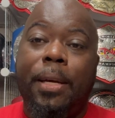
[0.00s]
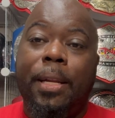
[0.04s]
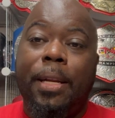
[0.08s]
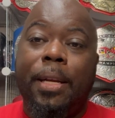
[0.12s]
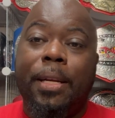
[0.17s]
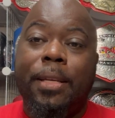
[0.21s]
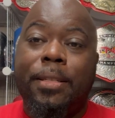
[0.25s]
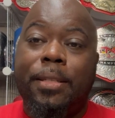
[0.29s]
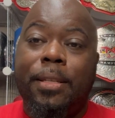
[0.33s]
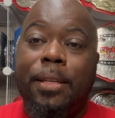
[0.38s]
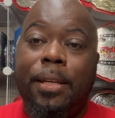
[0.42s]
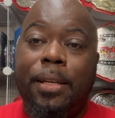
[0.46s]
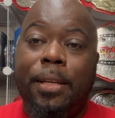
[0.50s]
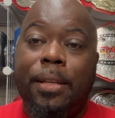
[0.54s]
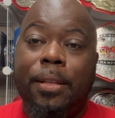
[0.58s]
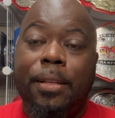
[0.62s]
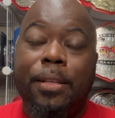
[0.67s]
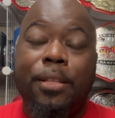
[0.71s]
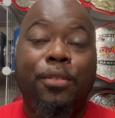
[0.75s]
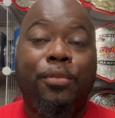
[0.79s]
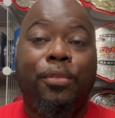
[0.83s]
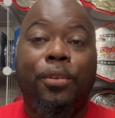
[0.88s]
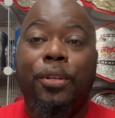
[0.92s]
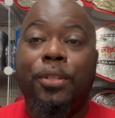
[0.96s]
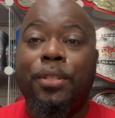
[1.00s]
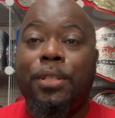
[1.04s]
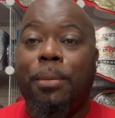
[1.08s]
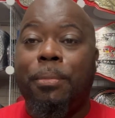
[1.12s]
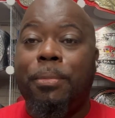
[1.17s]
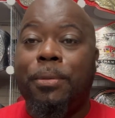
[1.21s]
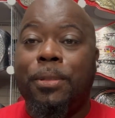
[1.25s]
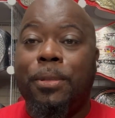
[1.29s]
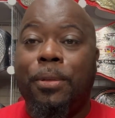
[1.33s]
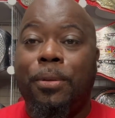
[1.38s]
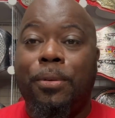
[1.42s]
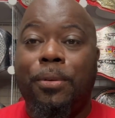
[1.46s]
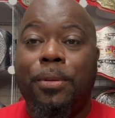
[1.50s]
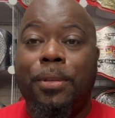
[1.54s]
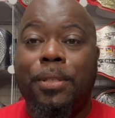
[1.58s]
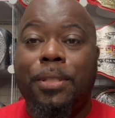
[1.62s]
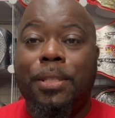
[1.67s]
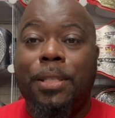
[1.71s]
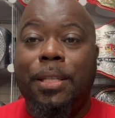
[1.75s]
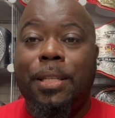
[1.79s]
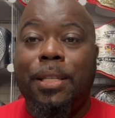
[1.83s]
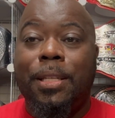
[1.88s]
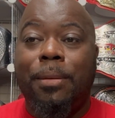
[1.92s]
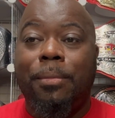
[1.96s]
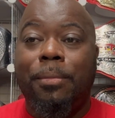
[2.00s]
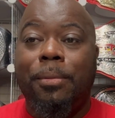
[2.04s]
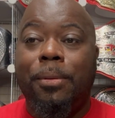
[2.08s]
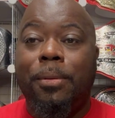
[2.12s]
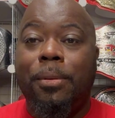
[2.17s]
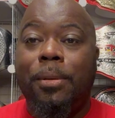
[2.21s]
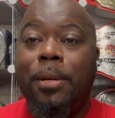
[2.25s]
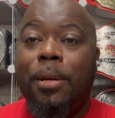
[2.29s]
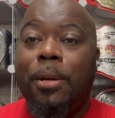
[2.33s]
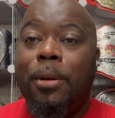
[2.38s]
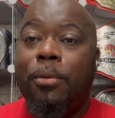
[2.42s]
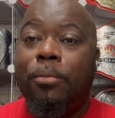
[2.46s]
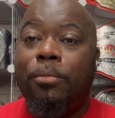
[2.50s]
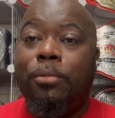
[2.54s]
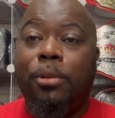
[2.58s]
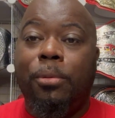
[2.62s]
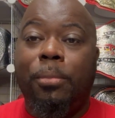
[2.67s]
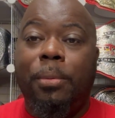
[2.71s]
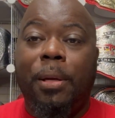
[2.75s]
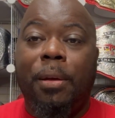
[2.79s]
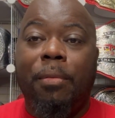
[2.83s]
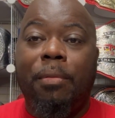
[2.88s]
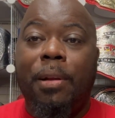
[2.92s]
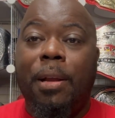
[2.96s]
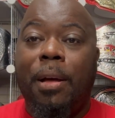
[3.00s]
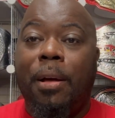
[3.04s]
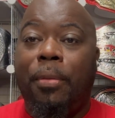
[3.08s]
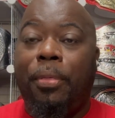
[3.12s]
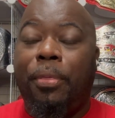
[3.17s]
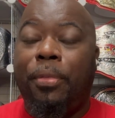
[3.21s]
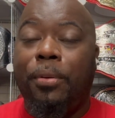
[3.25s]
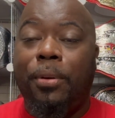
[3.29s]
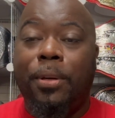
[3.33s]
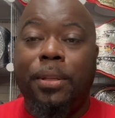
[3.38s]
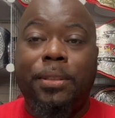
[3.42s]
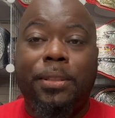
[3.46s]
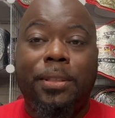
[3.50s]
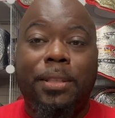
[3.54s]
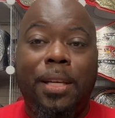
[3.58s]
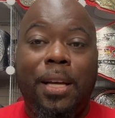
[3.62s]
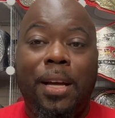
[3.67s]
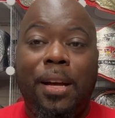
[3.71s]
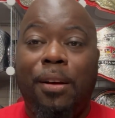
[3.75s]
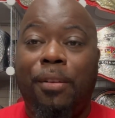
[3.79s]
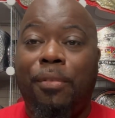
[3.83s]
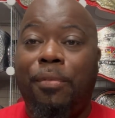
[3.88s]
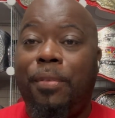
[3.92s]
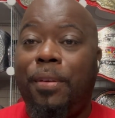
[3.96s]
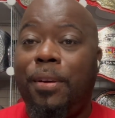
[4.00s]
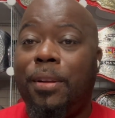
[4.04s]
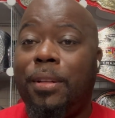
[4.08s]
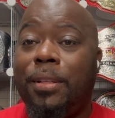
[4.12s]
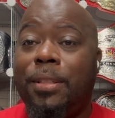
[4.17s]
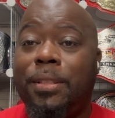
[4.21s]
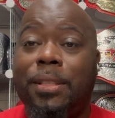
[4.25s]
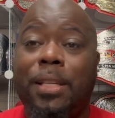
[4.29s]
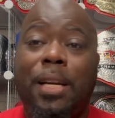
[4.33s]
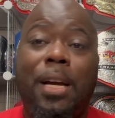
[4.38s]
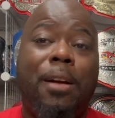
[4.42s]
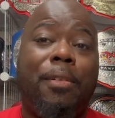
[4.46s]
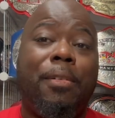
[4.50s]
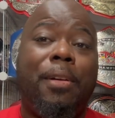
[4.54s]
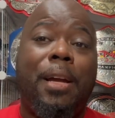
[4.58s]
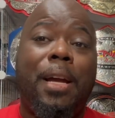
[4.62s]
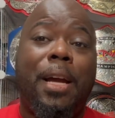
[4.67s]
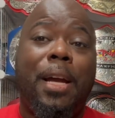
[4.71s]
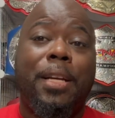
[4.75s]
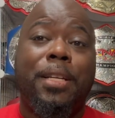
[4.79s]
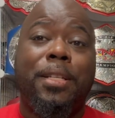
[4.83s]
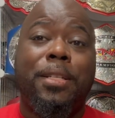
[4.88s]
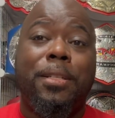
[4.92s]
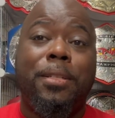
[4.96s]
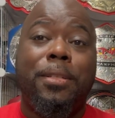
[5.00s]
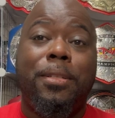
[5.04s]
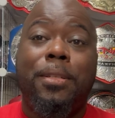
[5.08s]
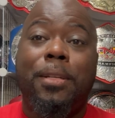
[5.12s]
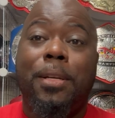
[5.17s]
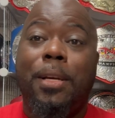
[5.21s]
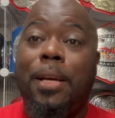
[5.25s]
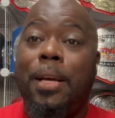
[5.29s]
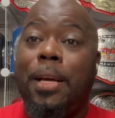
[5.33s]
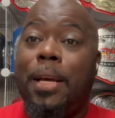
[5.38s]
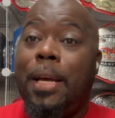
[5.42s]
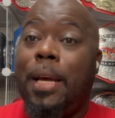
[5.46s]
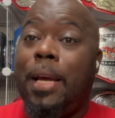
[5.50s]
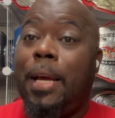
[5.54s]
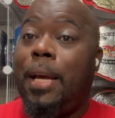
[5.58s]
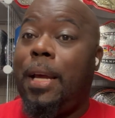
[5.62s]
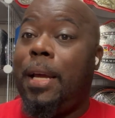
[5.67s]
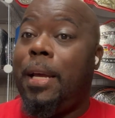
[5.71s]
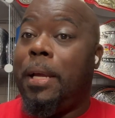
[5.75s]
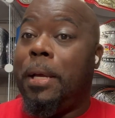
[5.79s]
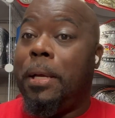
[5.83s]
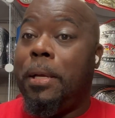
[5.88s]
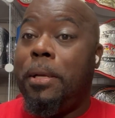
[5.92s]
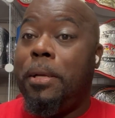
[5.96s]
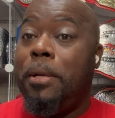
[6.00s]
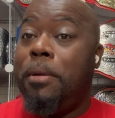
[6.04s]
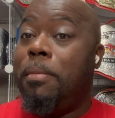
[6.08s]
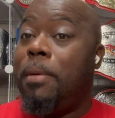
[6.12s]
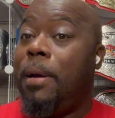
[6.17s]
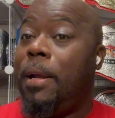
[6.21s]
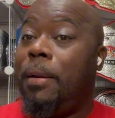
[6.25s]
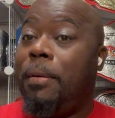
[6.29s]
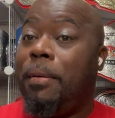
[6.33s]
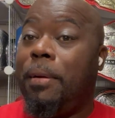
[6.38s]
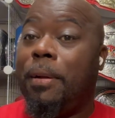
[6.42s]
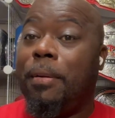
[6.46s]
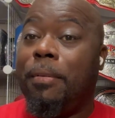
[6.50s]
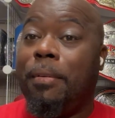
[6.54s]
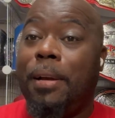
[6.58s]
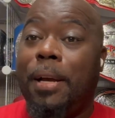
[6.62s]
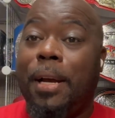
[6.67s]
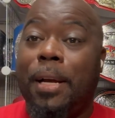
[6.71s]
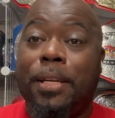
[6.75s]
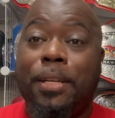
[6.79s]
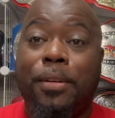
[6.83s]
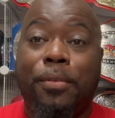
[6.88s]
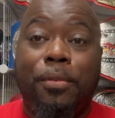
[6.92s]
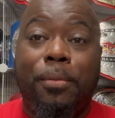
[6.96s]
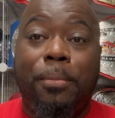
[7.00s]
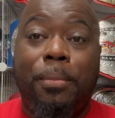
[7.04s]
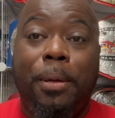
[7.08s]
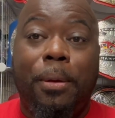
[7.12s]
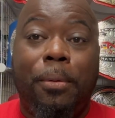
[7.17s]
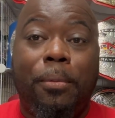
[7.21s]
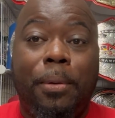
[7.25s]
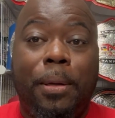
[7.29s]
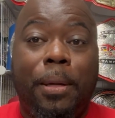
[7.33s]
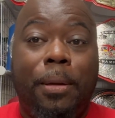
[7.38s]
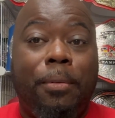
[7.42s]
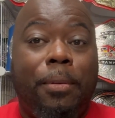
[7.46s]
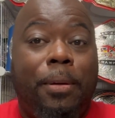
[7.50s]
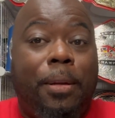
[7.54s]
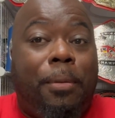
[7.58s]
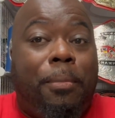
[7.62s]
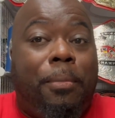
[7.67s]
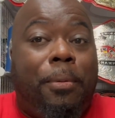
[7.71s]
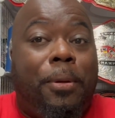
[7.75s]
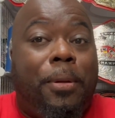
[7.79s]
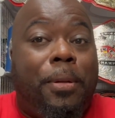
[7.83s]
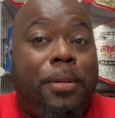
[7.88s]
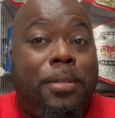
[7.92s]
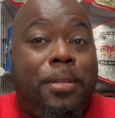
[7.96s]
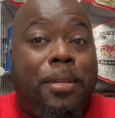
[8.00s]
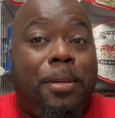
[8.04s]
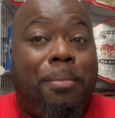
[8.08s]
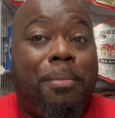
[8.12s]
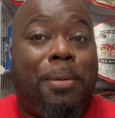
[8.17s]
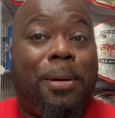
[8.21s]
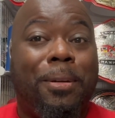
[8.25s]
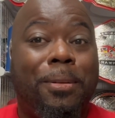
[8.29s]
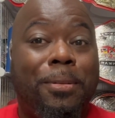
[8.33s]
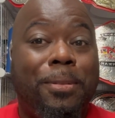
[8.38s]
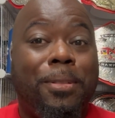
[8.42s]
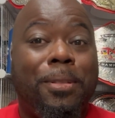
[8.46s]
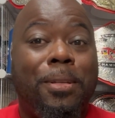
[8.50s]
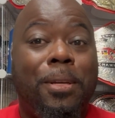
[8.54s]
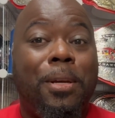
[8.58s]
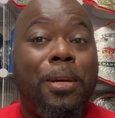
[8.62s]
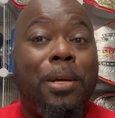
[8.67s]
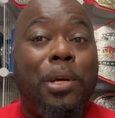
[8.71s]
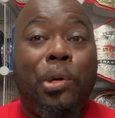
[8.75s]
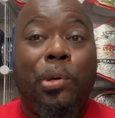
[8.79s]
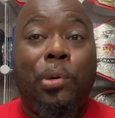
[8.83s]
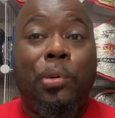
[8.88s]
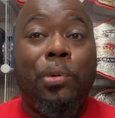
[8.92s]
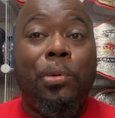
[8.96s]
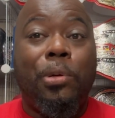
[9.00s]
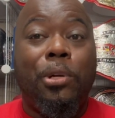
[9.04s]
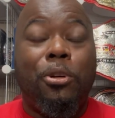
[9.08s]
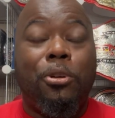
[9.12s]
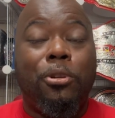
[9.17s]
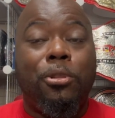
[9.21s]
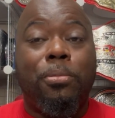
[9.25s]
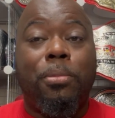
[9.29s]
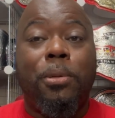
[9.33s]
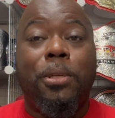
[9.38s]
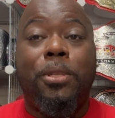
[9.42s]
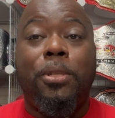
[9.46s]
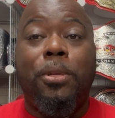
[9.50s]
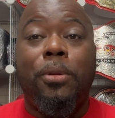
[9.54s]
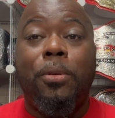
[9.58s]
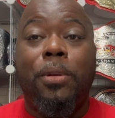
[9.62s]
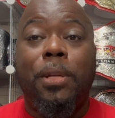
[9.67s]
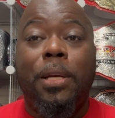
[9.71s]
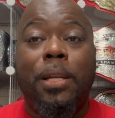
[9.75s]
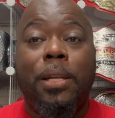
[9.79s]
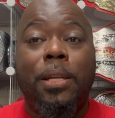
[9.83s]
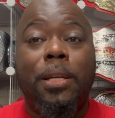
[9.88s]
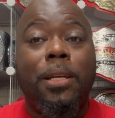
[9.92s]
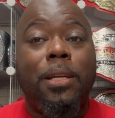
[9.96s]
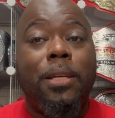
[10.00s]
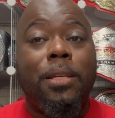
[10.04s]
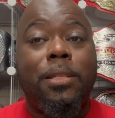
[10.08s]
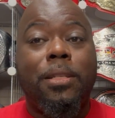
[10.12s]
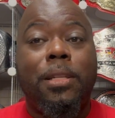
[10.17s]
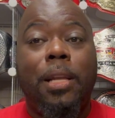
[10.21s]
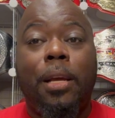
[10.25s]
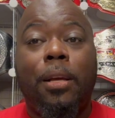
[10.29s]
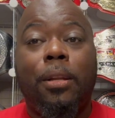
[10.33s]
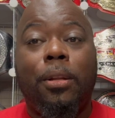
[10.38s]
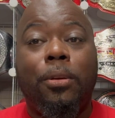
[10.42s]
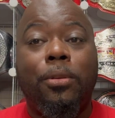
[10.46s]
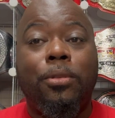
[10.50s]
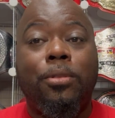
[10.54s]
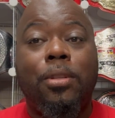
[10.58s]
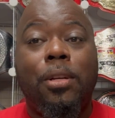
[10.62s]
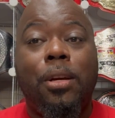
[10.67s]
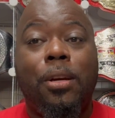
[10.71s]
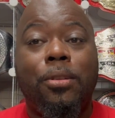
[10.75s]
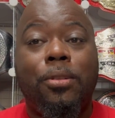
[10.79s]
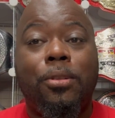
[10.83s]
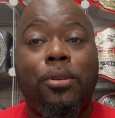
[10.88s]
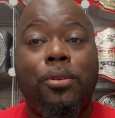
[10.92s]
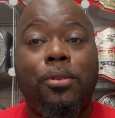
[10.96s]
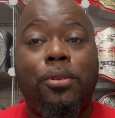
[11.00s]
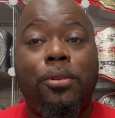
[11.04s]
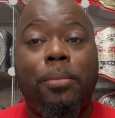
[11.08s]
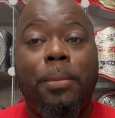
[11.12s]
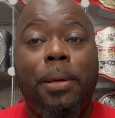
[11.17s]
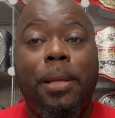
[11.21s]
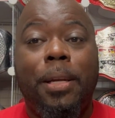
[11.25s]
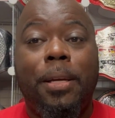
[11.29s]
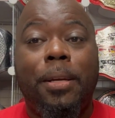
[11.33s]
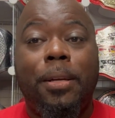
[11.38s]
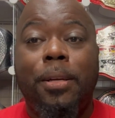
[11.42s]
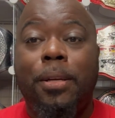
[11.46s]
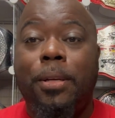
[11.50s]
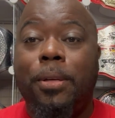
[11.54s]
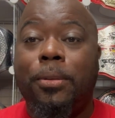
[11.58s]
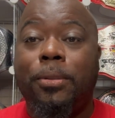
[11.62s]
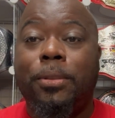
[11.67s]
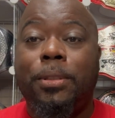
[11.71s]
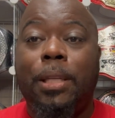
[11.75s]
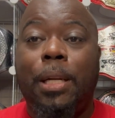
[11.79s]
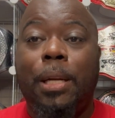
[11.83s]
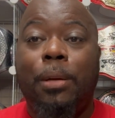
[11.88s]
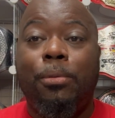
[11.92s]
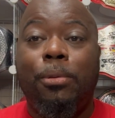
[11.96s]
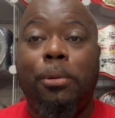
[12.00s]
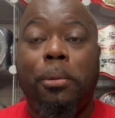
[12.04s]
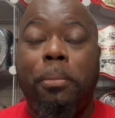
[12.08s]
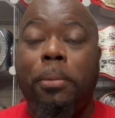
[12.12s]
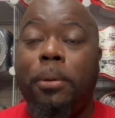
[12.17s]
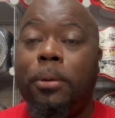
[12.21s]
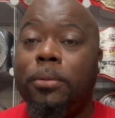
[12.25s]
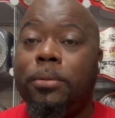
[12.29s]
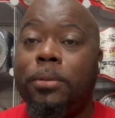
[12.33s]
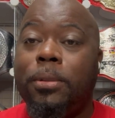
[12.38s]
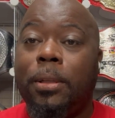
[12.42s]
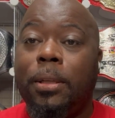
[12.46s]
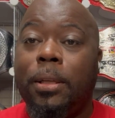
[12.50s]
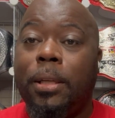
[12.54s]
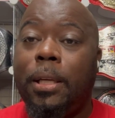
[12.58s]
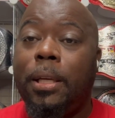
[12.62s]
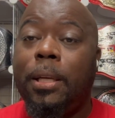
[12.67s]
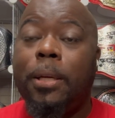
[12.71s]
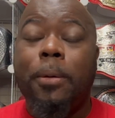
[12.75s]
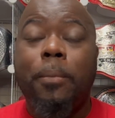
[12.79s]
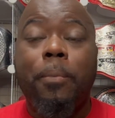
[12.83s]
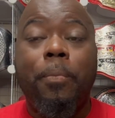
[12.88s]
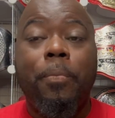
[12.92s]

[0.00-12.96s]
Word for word: NXT. This first episode on the CW. We'll be giving our thoughts, our feelings, our reactions hey, you might even get a reaction from me when they debut these new belts. Who knows? But tune in. Stay close to our social media. You'll see that we'll post a link.